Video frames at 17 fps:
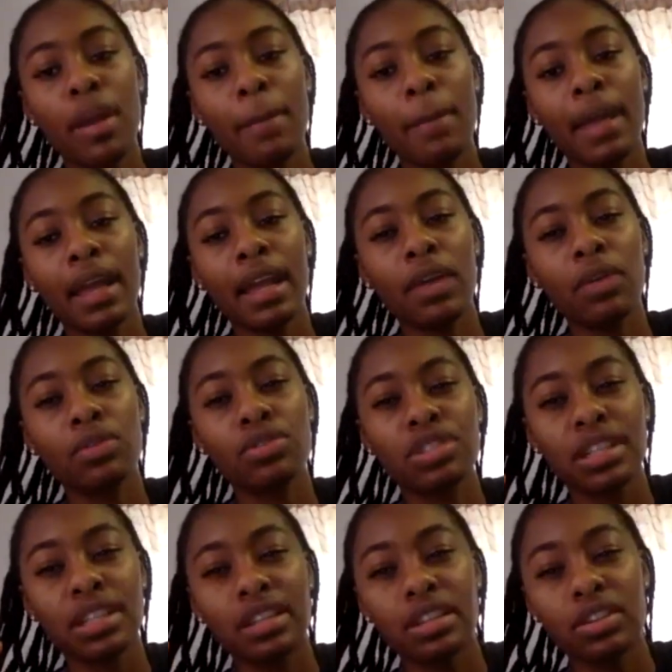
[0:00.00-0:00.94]
and my hair was
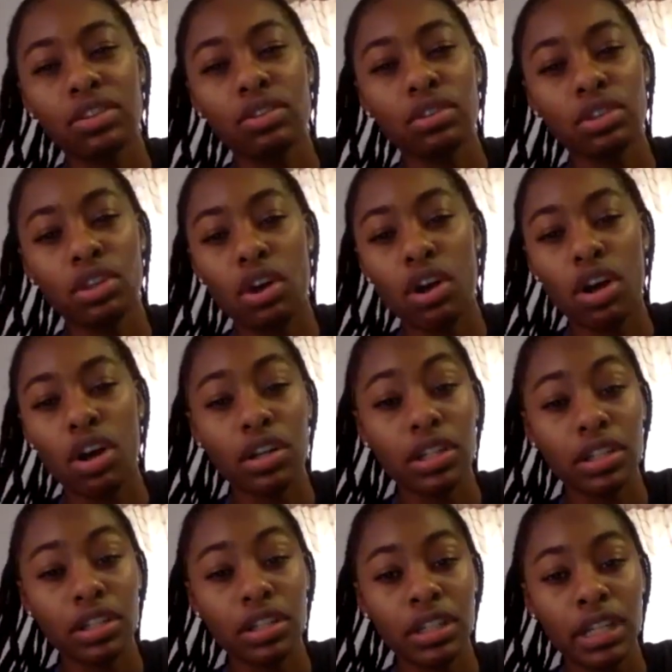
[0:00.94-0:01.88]
just a little
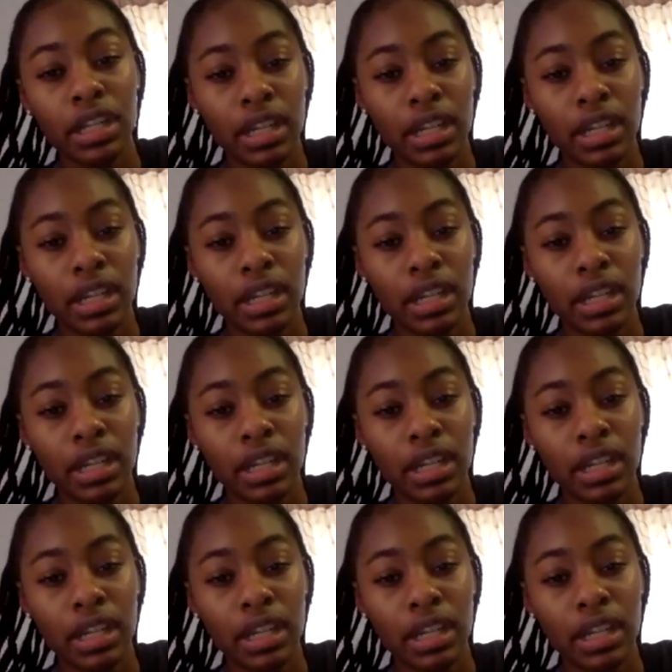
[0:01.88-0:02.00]
longer.